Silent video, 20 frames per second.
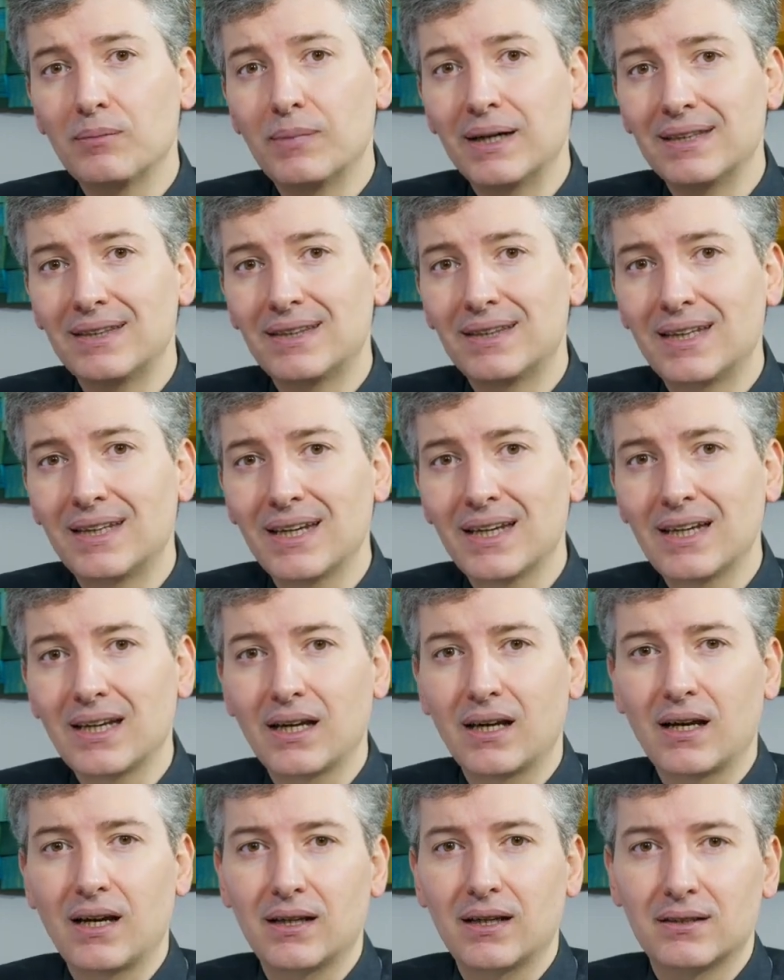and
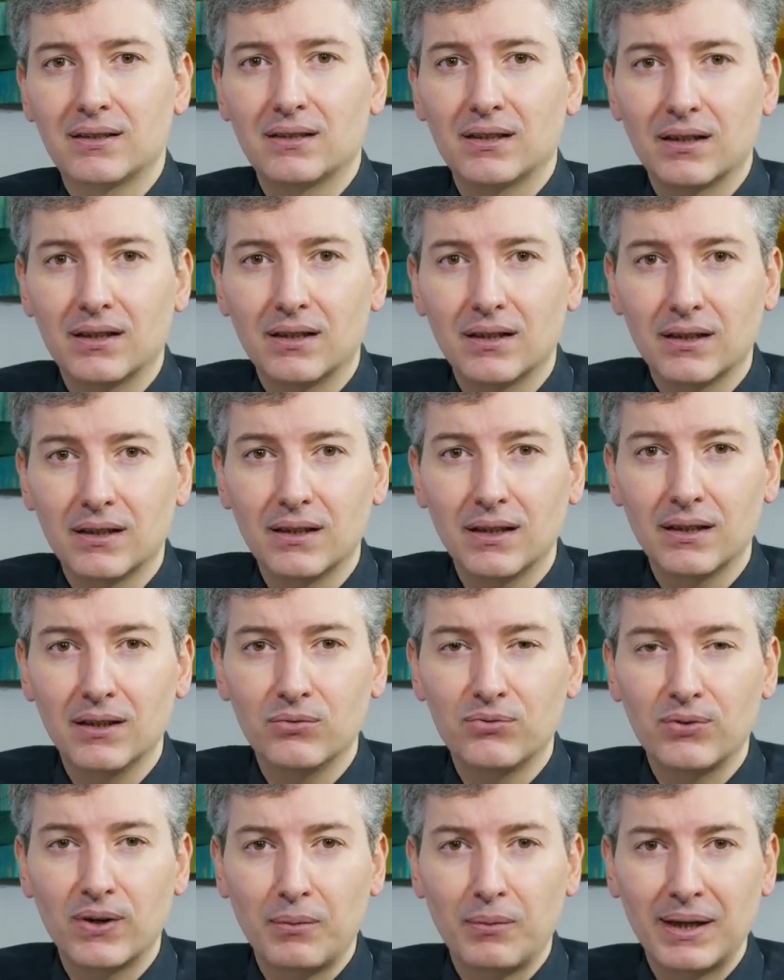then you'll
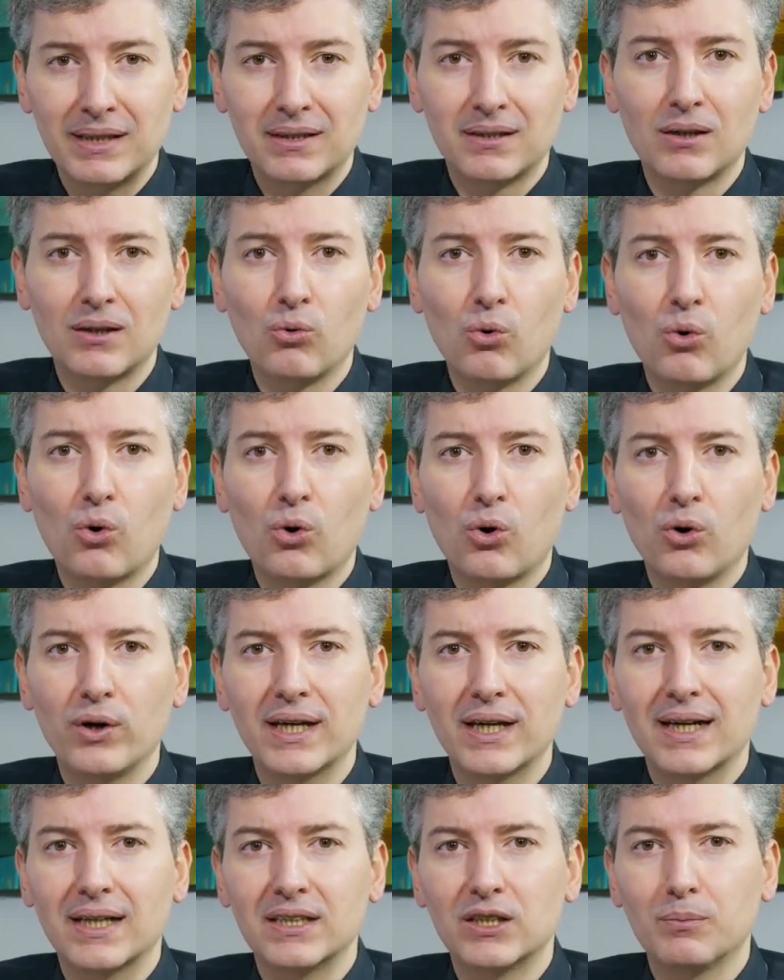maintain this
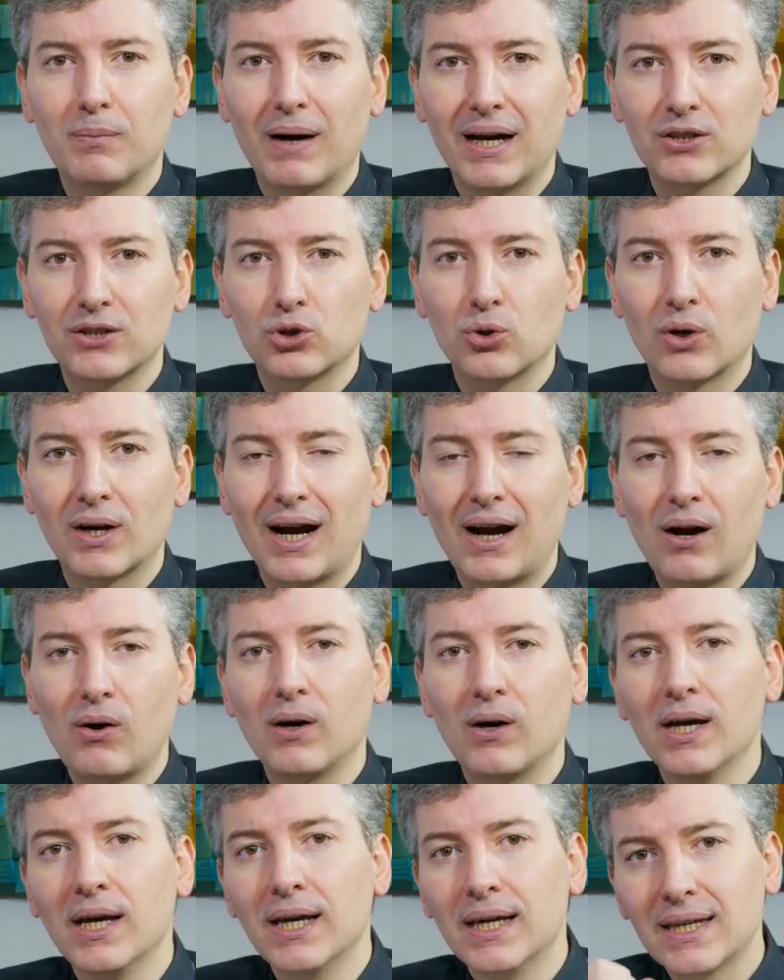low-grade chronic
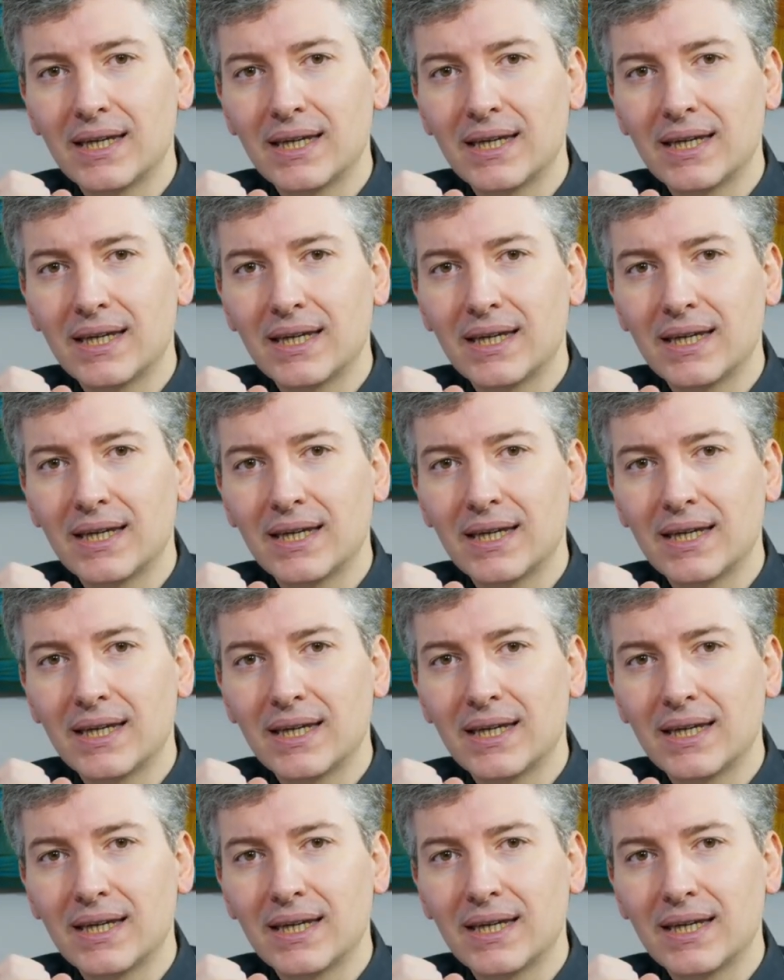inflammation,